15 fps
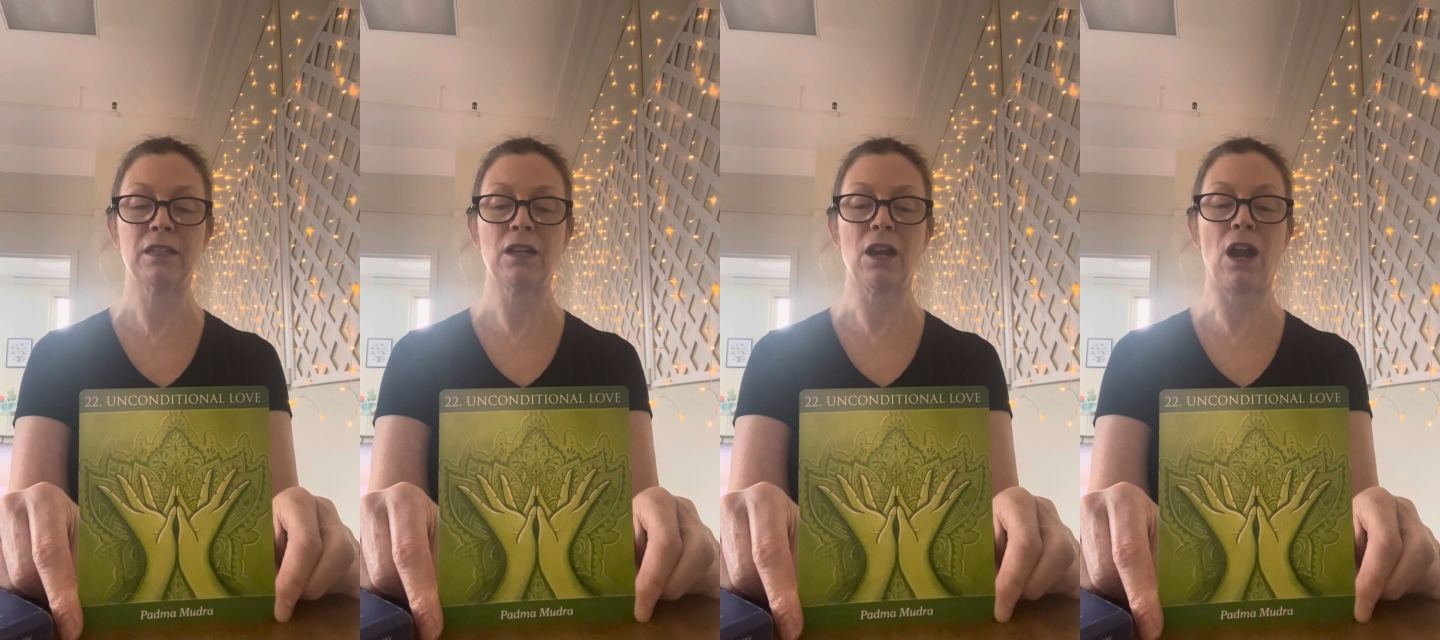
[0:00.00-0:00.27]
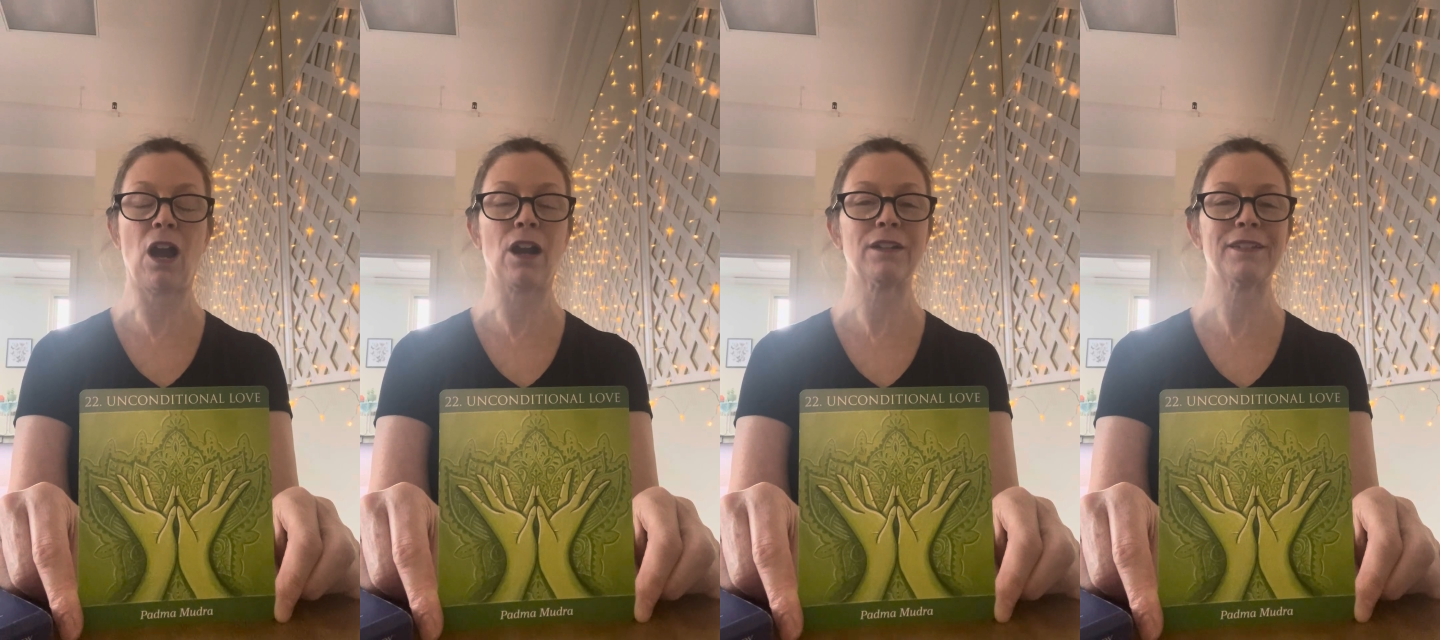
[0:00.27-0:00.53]

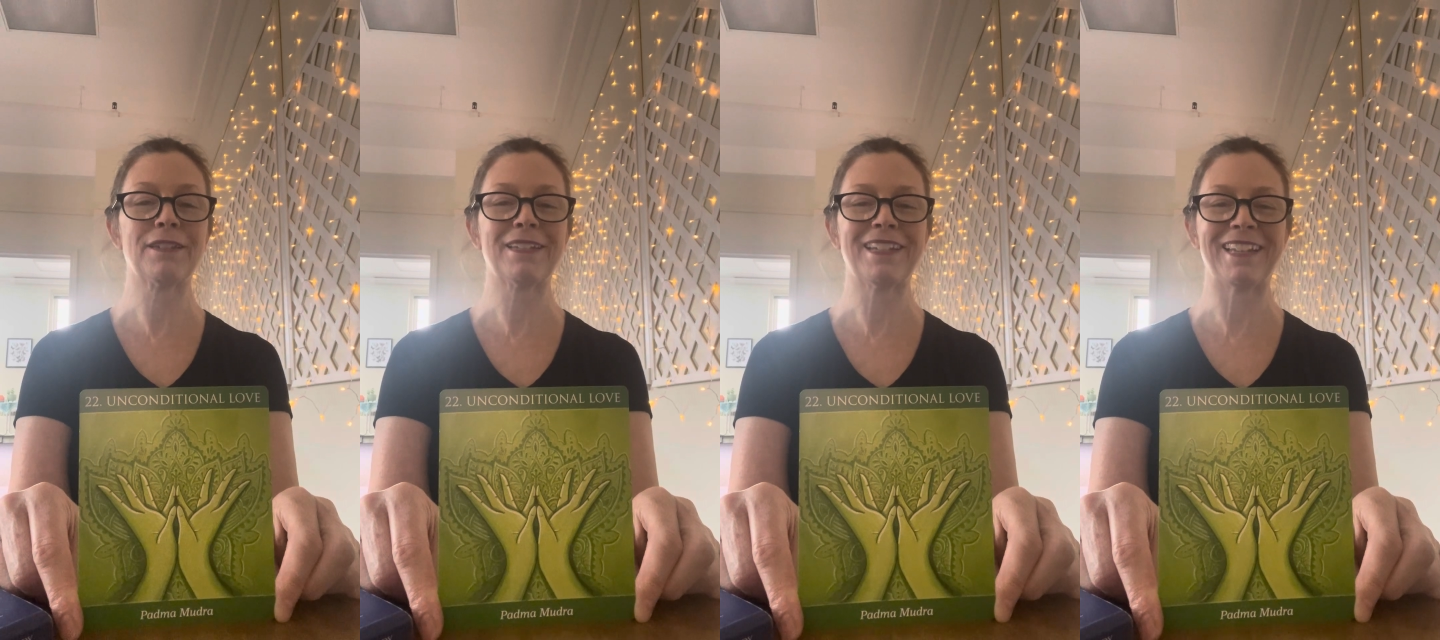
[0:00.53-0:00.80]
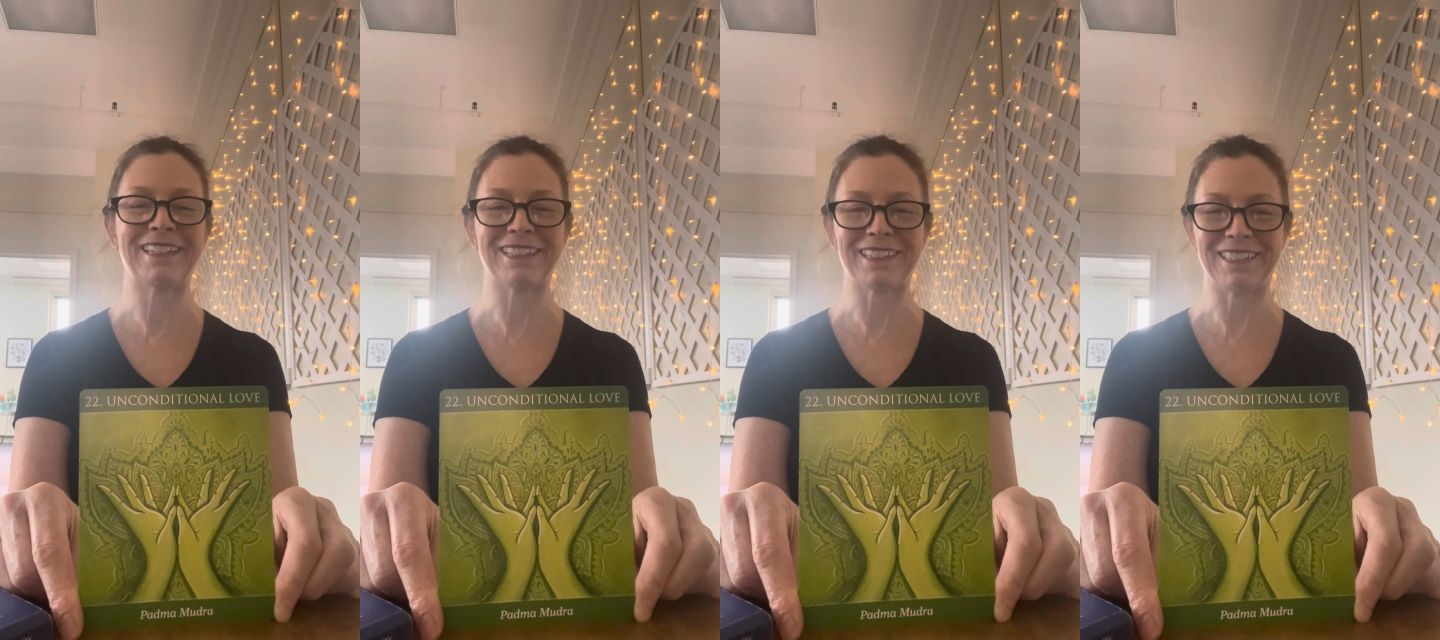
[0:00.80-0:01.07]
heart,
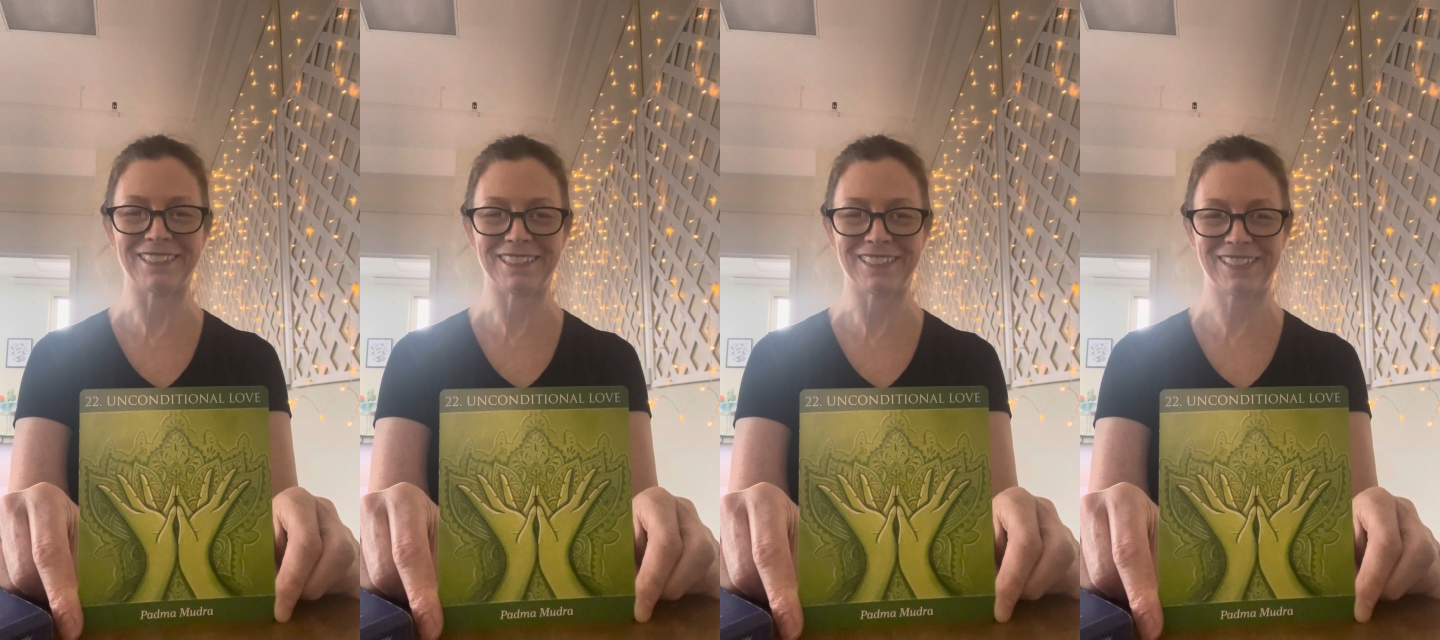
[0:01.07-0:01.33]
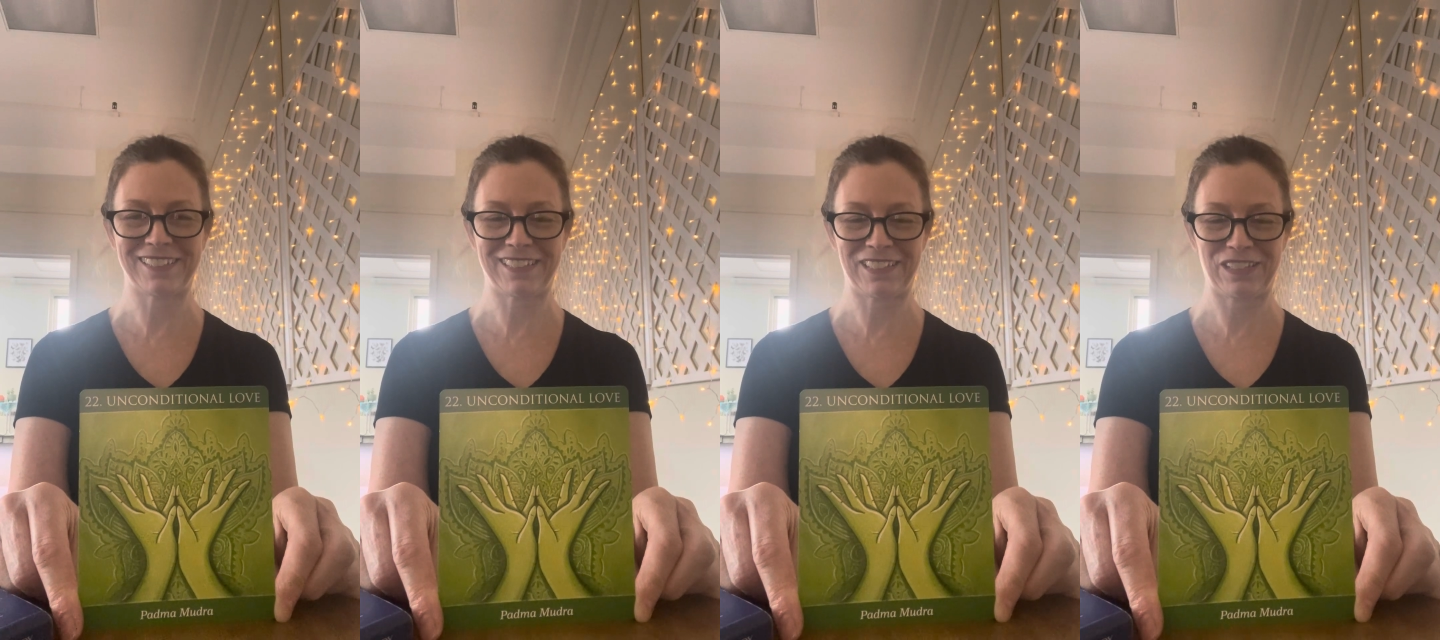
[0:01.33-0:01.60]
and
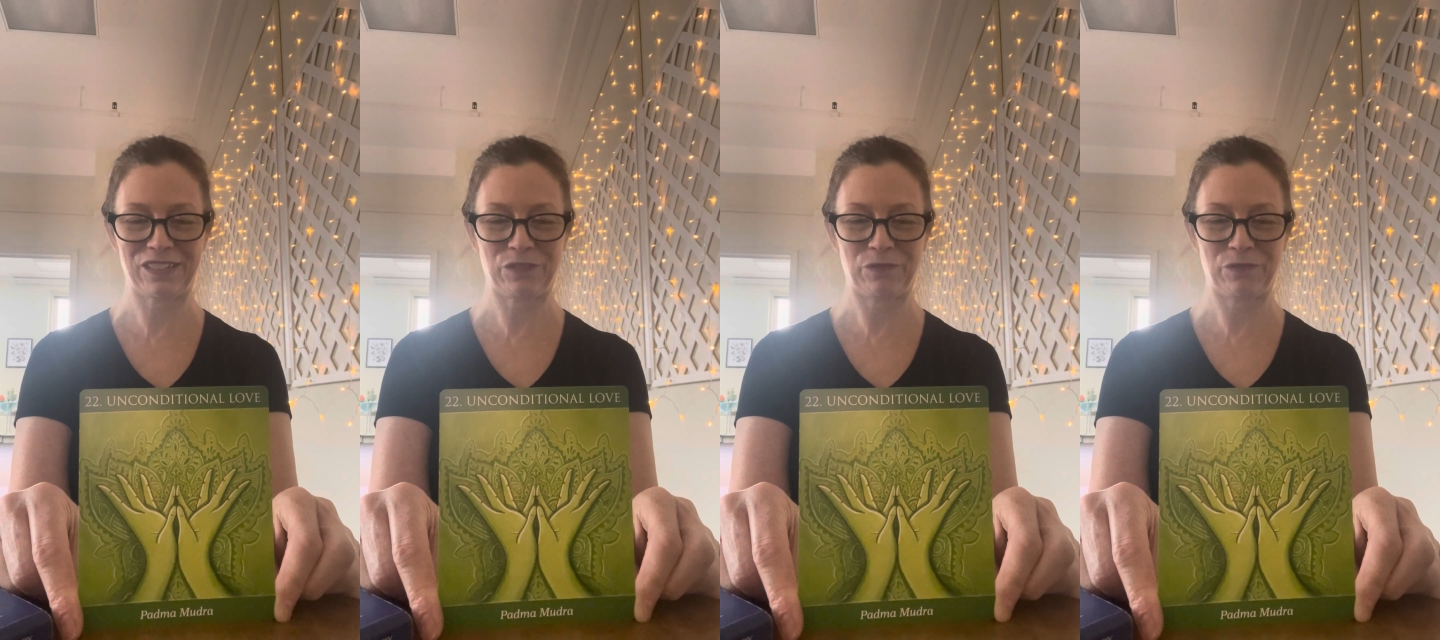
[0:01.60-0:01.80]
lungs.